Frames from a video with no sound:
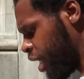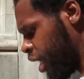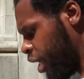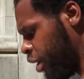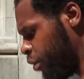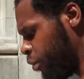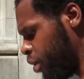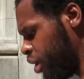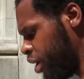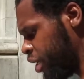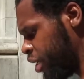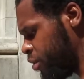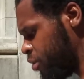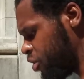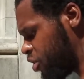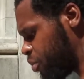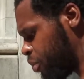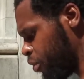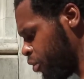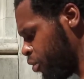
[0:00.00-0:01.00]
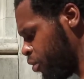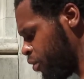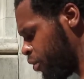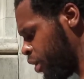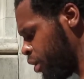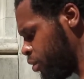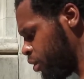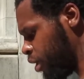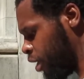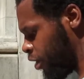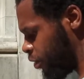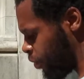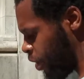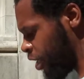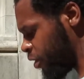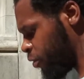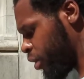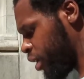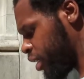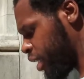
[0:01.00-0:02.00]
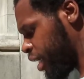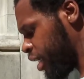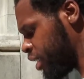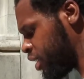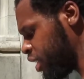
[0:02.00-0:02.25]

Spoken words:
and when he was proved, I read that.